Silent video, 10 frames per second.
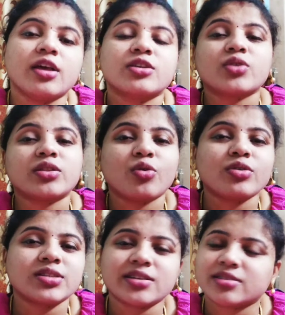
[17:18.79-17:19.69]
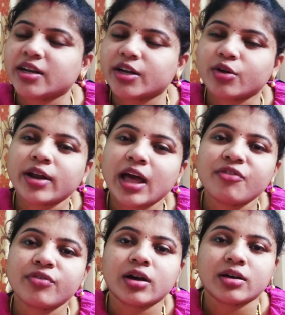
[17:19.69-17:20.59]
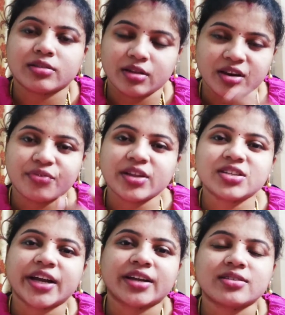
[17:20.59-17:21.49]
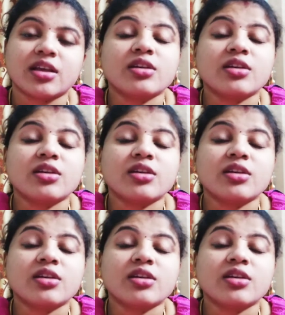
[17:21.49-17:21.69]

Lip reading: So in those days they did not have refrigerators.